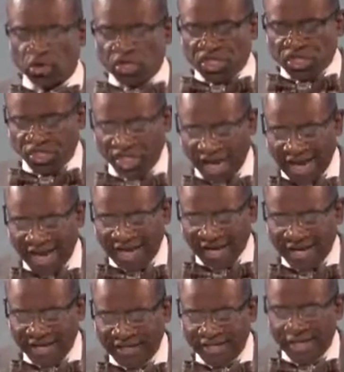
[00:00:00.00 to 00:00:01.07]
shine
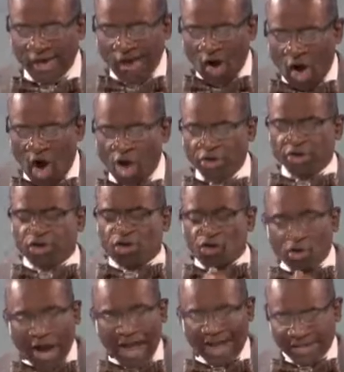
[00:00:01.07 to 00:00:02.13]
it on
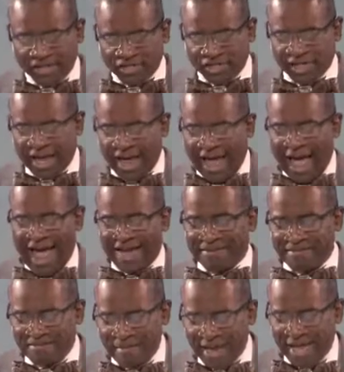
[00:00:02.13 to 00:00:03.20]
Christ and
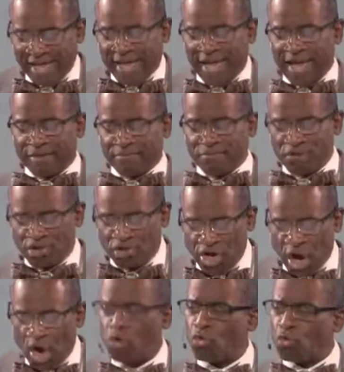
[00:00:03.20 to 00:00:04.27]
make him
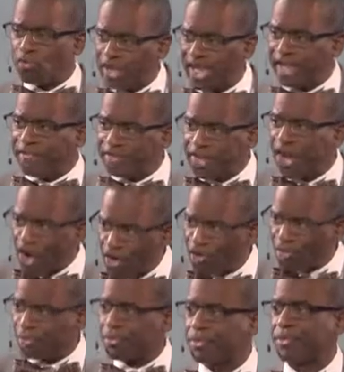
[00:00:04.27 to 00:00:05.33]
known in the earth.